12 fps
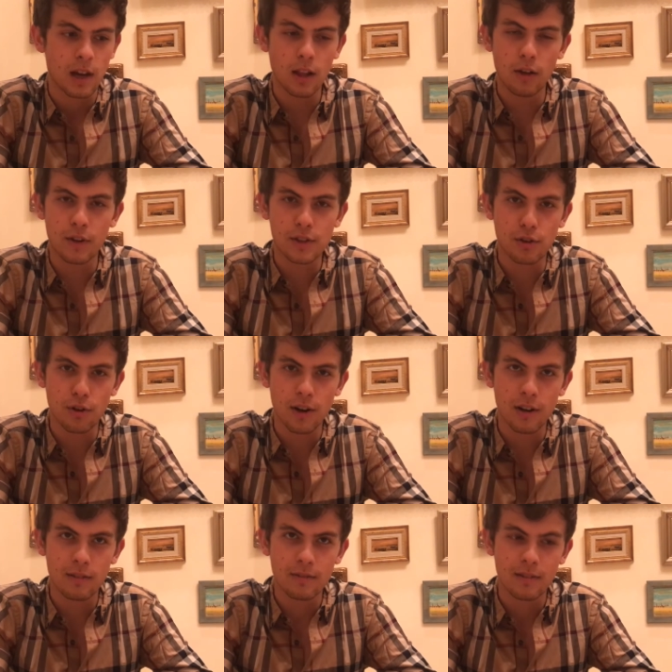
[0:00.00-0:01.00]
Hello,
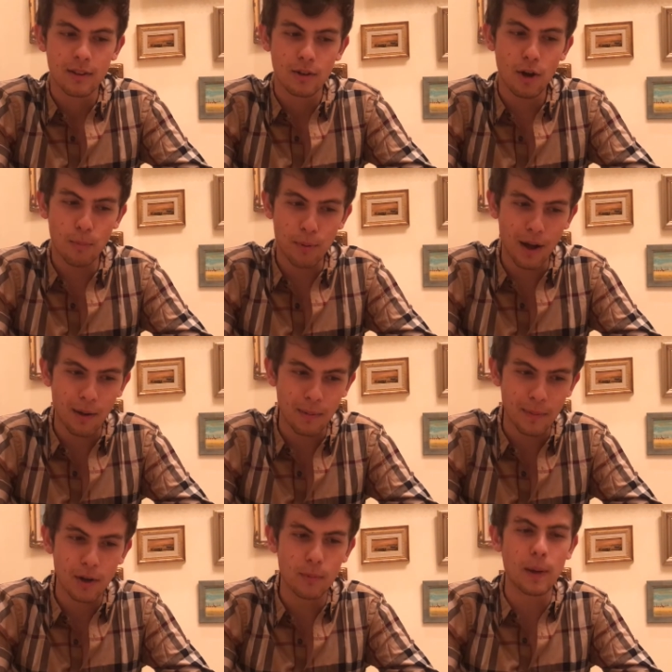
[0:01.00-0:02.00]
Victoria. No
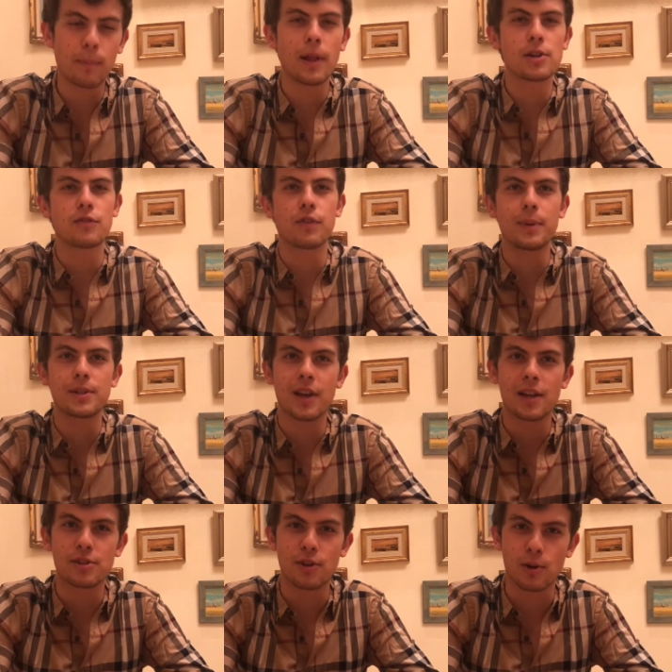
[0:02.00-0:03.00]
problem. It will be a pleasure for me to
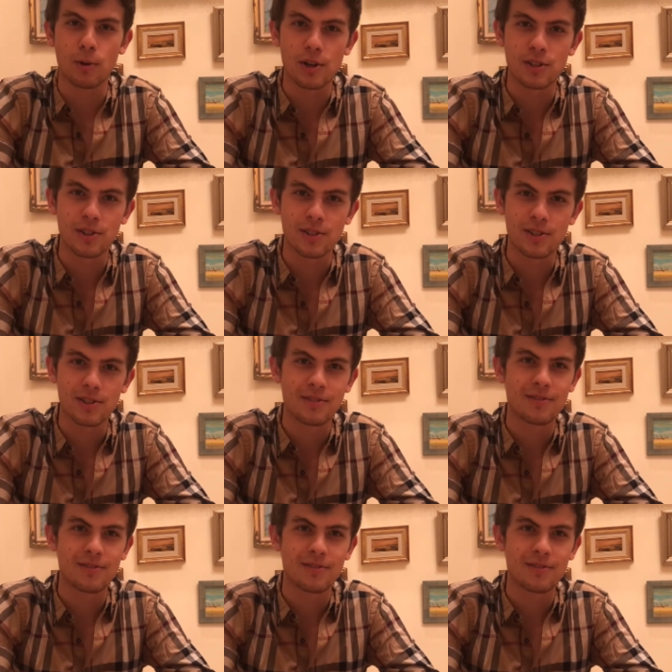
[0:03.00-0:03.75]
answer your questions.